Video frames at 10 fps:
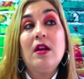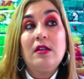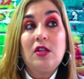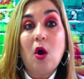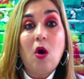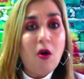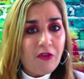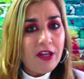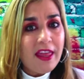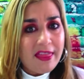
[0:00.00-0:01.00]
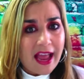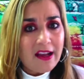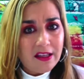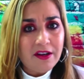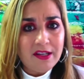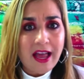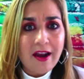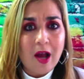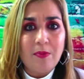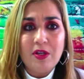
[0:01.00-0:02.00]
So hopefully that clears that
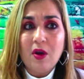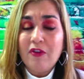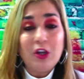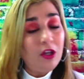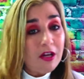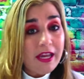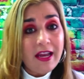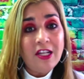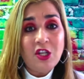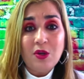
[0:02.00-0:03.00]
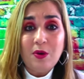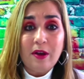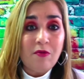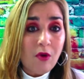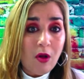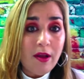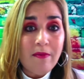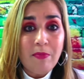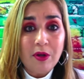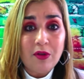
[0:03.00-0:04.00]
up. So if you're looking to enroll
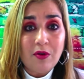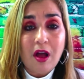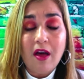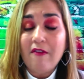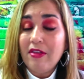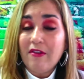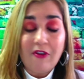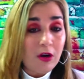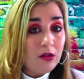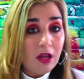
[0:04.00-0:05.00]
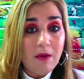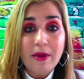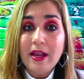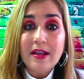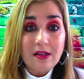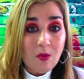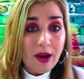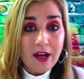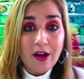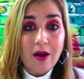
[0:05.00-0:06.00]
in Builderall, the Funnel Club is the way
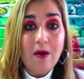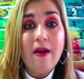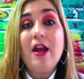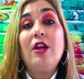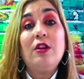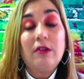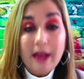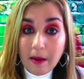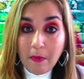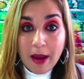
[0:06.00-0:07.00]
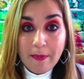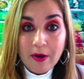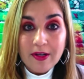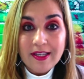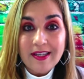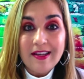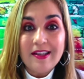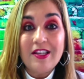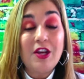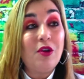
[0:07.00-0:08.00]
to go. You'll get my
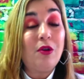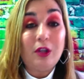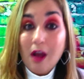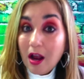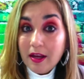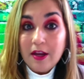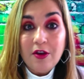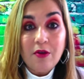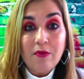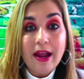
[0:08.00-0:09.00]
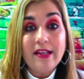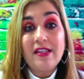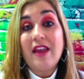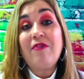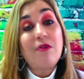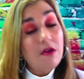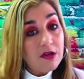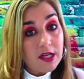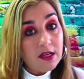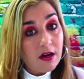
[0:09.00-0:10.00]
bonuses. You'll lock in rate, save
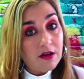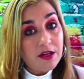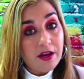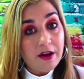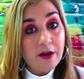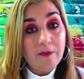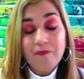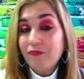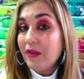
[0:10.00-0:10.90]
$360 a year.